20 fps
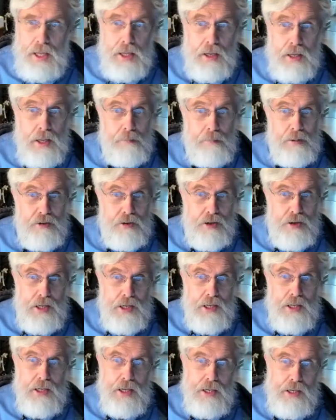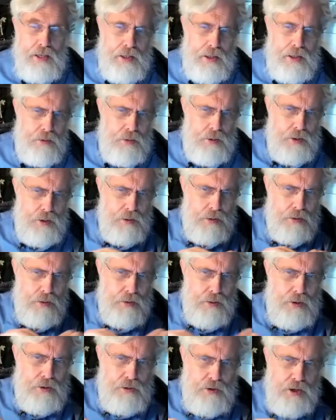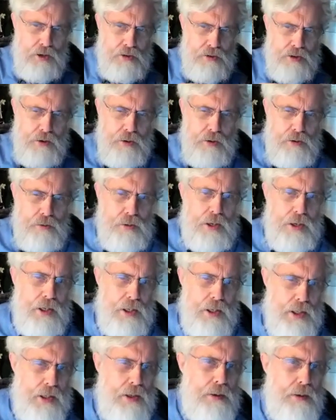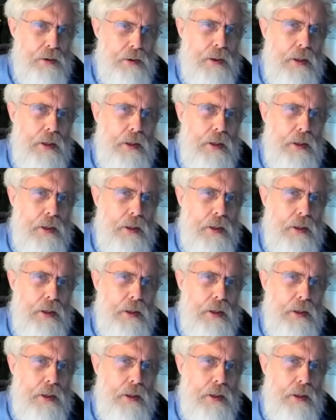and epigenetic editing, where you where you change how it's regulated.